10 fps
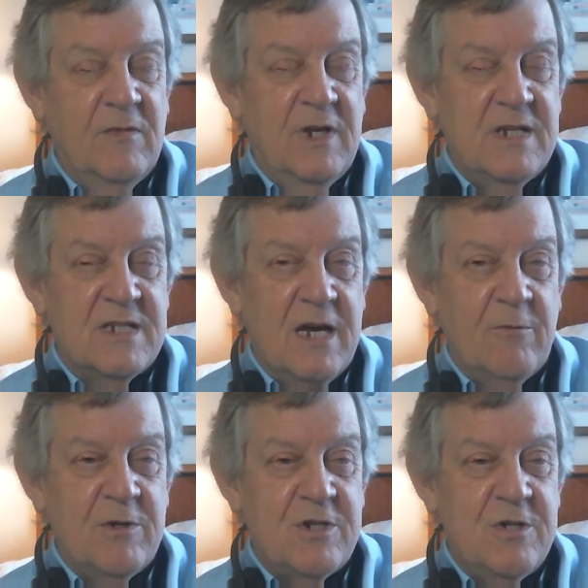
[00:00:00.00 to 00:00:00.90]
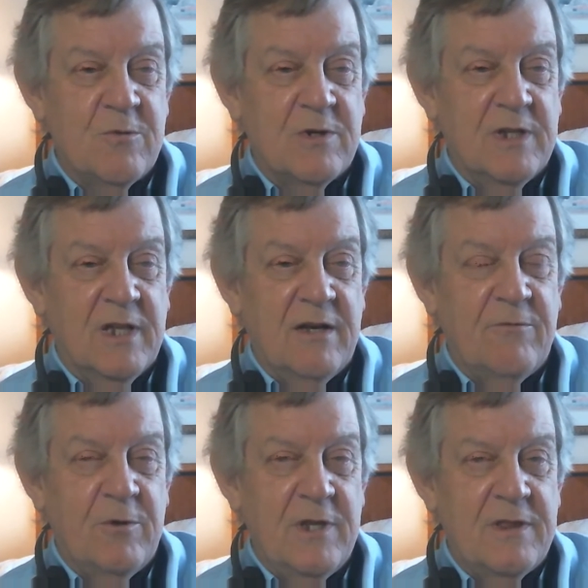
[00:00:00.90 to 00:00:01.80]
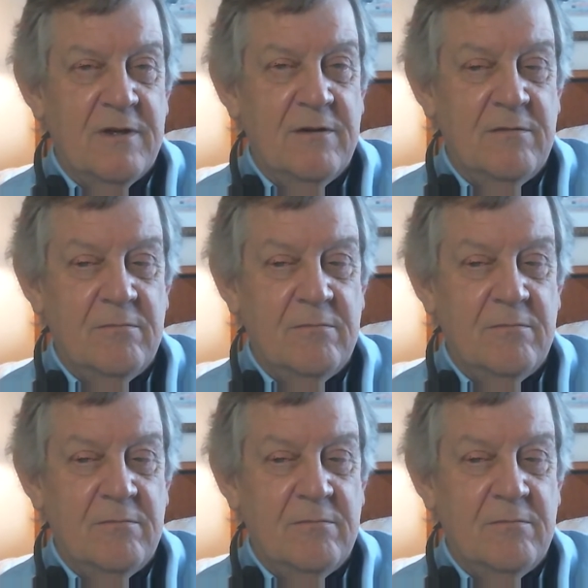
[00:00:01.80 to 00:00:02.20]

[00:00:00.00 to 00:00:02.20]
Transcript: is that what you were in love with?